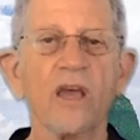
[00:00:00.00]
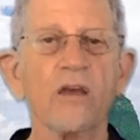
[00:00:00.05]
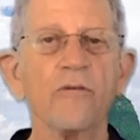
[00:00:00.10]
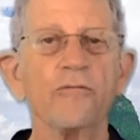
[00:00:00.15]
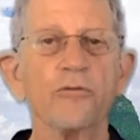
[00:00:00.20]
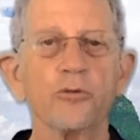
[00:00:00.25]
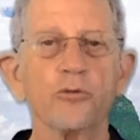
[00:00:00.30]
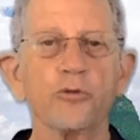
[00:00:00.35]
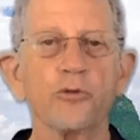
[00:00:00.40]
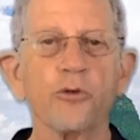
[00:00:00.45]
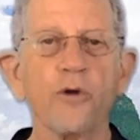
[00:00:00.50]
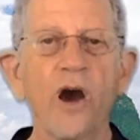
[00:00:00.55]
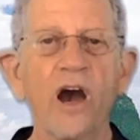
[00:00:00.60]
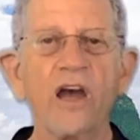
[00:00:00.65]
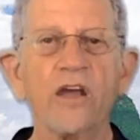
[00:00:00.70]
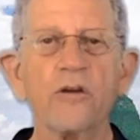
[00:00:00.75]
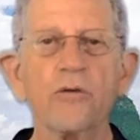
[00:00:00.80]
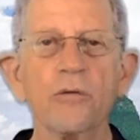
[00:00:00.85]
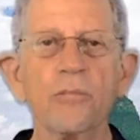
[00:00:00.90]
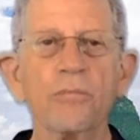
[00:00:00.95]
If you
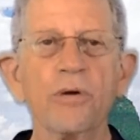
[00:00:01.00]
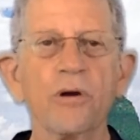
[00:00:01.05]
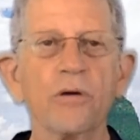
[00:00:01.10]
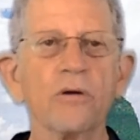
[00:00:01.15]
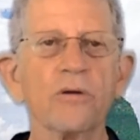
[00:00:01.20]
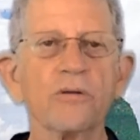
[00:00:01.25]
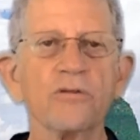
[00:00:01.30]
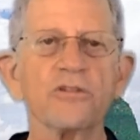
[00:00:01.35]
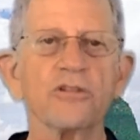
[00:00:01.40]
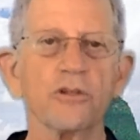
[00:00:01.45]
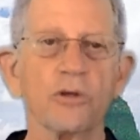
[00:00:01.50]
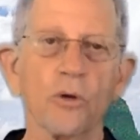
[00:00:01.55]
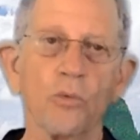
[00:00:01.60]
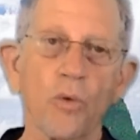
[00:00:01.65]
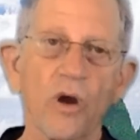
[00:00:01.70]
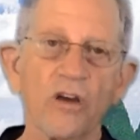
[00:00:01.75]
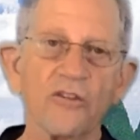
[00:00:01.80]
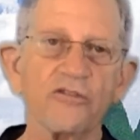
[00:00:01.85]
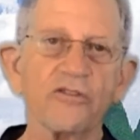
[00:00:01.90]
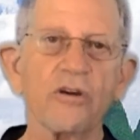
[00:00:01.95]
try to impose your
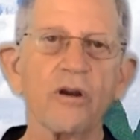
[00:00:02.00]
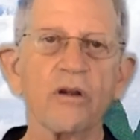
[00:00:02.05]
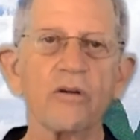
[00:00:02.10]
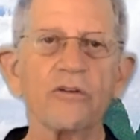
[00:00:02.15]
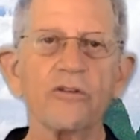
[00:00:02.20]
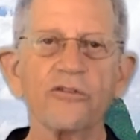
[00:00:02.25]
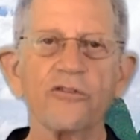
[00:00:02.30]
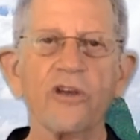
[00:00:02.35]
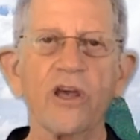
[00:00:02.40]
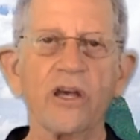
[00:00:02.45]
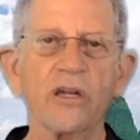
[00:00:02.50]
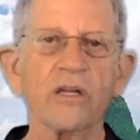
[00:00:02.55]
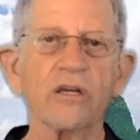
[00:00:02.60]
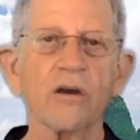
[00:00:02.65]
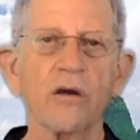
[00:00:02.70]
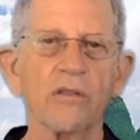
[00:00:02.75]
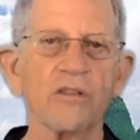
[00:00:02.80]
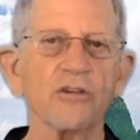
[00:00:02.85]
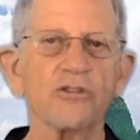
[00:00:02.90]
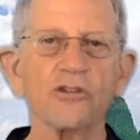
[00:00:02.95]
Western
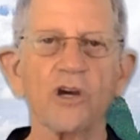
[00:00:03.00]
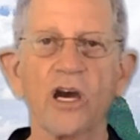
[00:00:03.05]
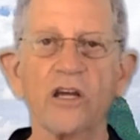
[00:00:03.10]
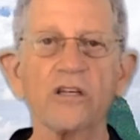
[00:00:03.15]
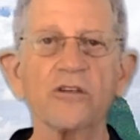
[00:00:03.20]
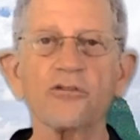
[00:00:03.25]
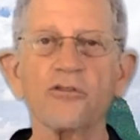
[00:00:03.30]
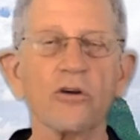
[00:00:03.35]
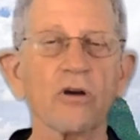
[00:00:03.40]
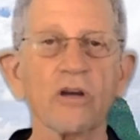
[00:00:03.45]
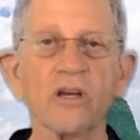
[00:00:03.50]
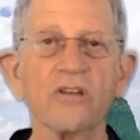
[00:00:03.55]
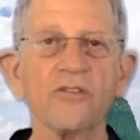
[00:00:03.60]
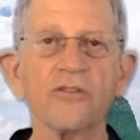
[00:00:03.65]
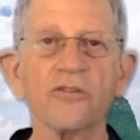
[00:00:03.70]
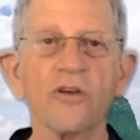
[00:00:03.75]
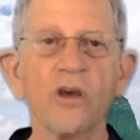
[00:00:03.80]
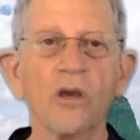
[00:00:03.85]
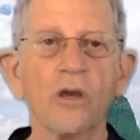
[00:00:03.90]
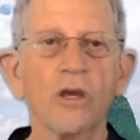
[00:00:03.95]
understanding on the Chinese
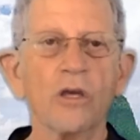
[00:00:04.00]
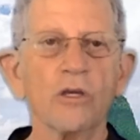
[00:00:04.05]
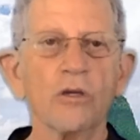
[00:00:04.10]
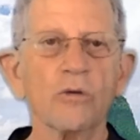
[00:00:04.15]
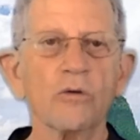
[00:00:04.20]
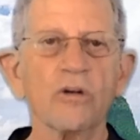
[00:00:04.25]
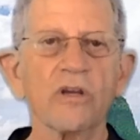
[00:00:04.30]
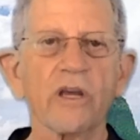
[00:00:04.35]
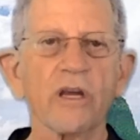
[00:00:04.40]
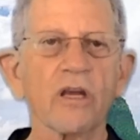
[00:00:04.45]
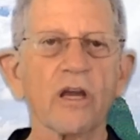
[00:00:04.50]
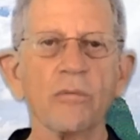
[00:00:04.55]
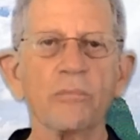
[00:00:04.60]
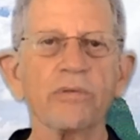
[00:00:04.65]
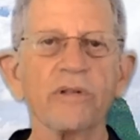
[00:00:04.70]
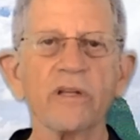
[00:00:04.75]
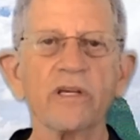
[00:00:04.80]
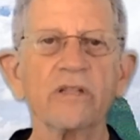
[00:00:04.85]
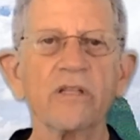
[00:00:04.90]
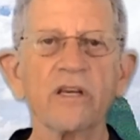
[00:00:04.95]
organs, you will get
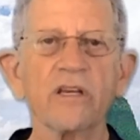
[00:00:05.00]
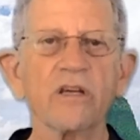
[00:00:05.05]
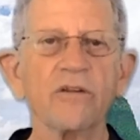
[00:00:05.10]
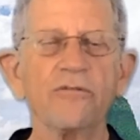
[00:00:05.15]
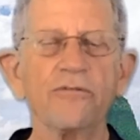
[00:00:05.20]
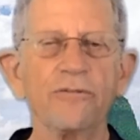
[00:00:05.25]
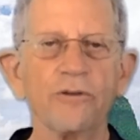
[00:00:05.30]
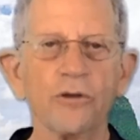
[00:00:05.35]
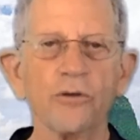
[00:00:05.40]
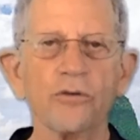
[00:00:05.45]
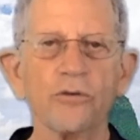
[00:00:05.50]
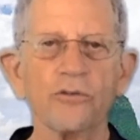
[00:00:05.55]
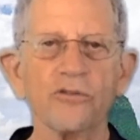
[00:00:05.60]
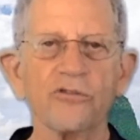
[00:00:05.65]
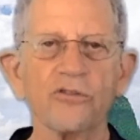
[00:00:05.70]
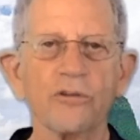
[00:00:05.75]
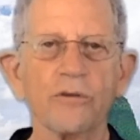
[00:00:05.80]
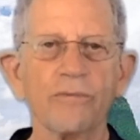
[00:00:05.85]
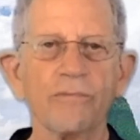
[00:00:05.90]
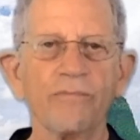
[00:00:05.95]
completely
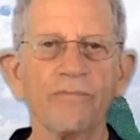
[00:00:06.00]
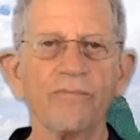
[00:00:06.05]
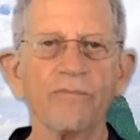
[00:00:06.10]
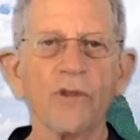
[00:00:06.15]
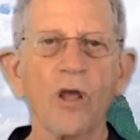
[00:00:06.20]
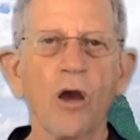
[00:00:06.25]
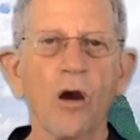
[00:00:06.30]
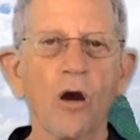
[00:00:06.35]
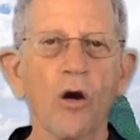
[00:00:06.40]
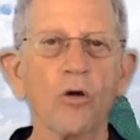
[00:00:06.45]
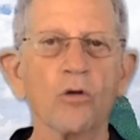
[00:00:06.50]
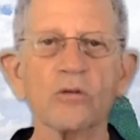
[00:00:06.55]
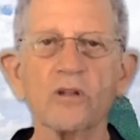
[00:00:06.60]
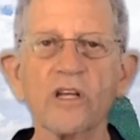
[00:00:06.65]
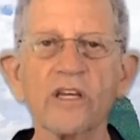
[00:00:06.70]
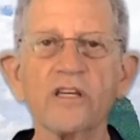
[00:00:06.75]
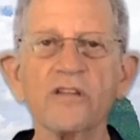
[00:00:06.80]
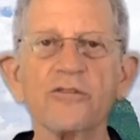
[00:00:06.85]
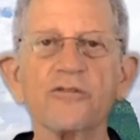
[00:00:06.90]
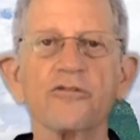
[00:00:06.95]
confused.
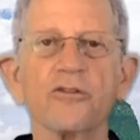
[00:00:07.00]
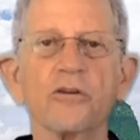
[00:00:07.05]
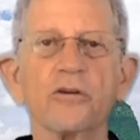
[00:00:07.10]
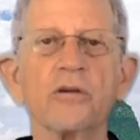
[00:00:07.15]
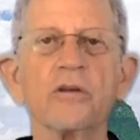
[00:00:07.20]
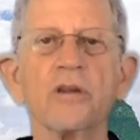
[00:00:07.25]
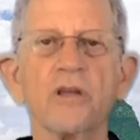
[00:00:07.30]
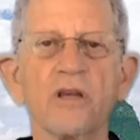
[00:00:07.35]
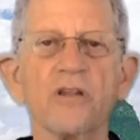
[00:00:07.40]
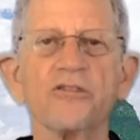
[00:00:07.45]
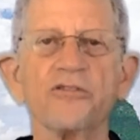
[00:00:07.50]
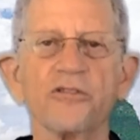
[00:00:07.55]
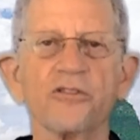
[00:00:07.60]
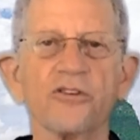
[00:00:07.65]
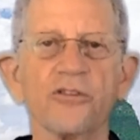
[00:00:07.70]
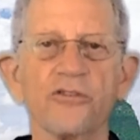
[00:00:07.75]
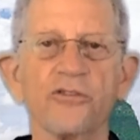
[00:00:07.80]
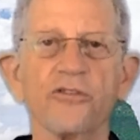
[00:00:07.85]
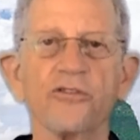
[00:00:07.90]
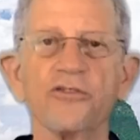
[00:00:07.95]
Only in certain
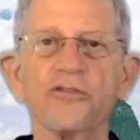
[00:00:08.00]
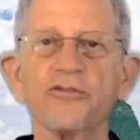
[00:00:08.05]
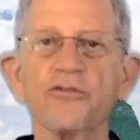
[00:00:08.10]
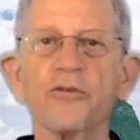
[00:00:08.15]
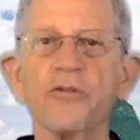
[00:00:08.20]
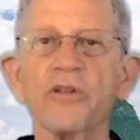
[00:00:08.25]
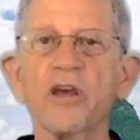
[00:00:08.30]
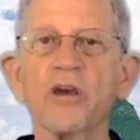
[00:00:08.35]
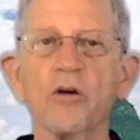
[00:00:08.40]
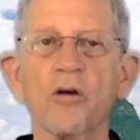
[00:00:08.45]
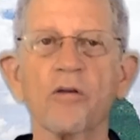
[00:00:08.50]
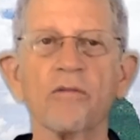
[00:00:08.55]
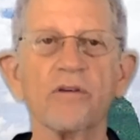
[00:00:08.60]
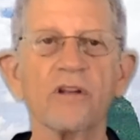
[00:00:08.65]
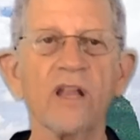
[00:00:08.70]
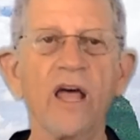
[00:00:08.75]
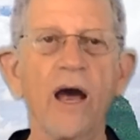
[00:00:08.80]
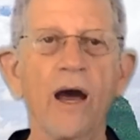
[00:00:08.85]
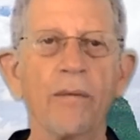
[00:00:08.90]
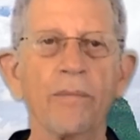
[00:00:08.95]
instances do they
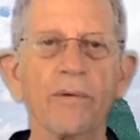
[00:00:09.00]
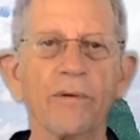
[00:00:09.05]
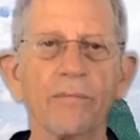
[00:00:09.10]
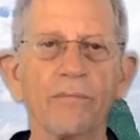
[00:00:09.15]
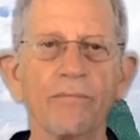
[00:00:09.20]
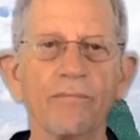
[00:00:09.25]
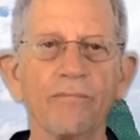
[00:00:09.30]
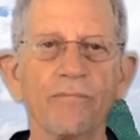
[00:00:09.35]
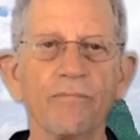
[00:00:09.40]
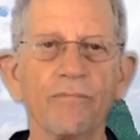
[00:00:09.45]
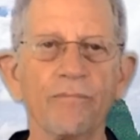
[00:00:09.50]
overlap.